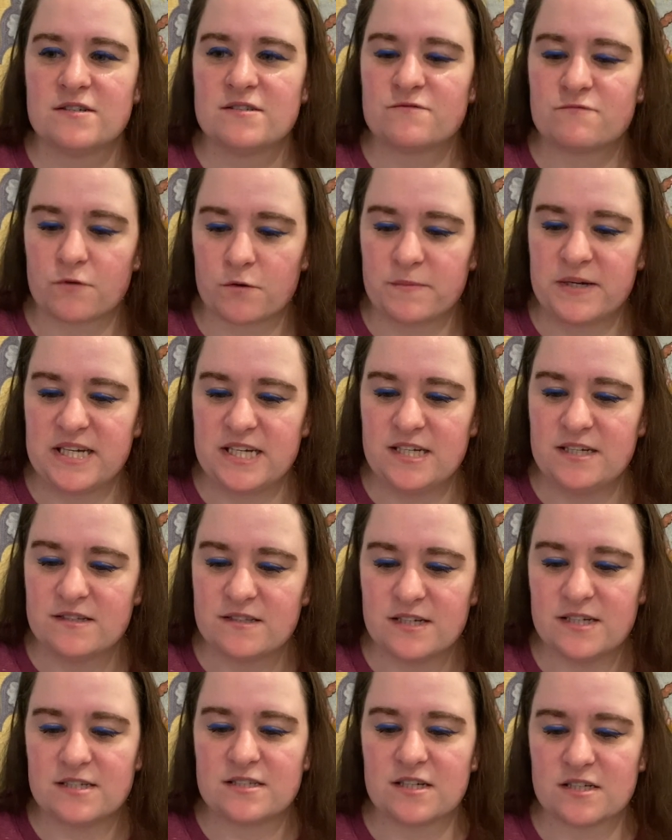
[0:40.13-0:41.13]
for me
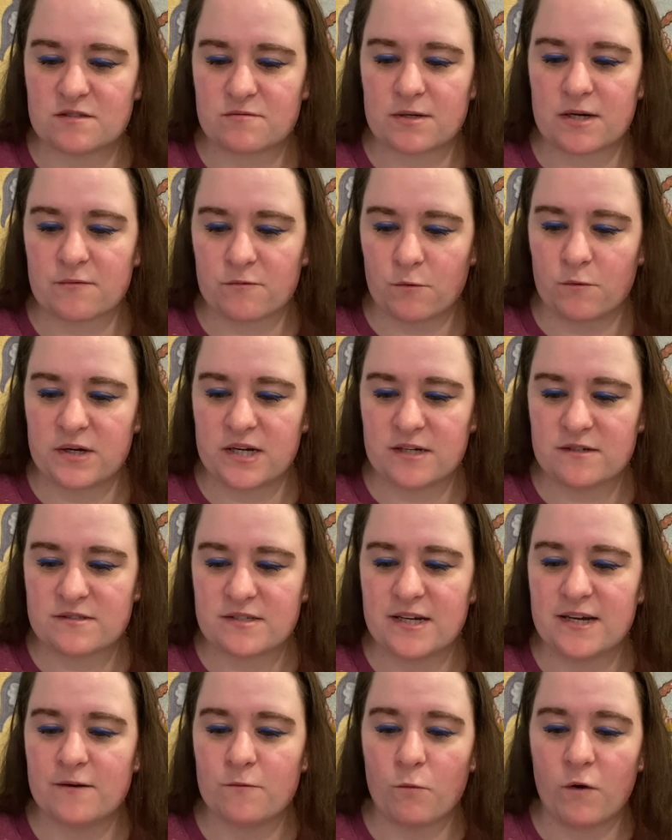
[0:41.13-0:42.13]
than it does for everyone else,
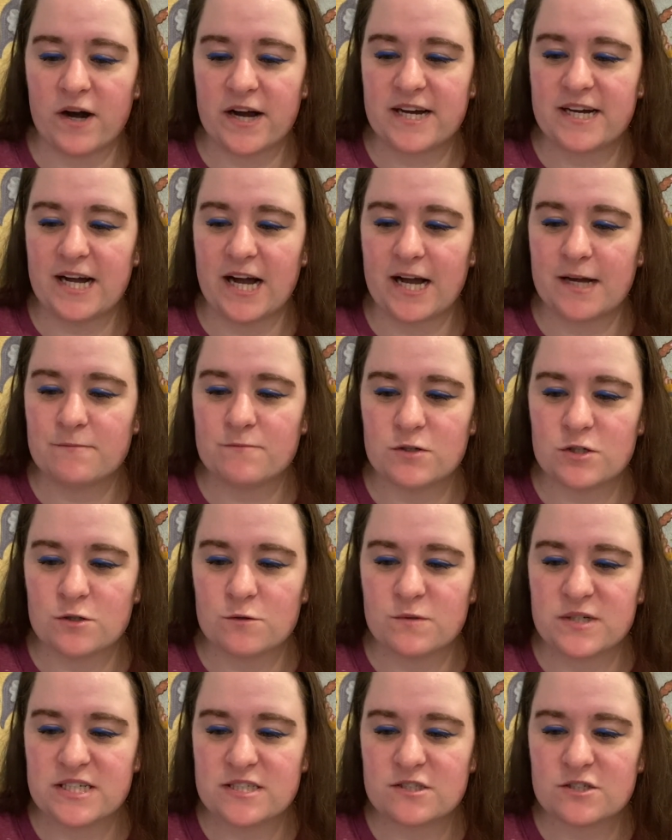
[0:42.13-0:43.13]
and why I'm
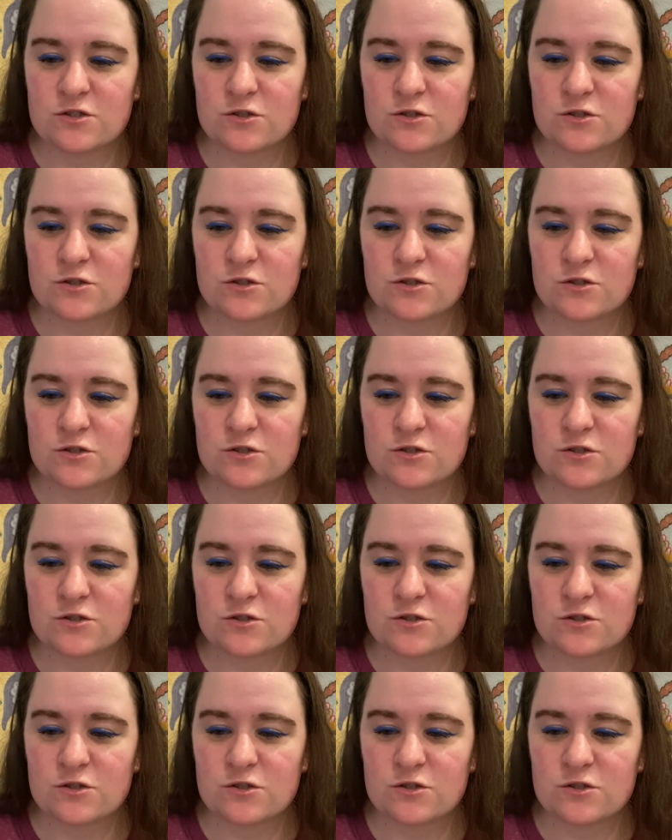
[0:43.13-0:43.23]
always